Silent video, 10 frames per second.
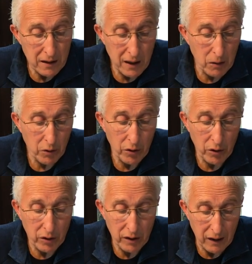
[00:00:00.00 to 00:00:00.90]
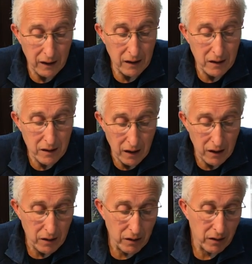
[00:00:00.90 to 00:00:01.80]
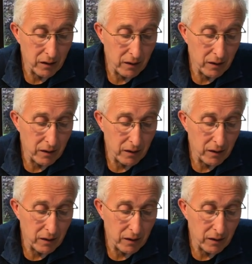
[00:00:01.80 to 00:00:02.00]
day without getting tired.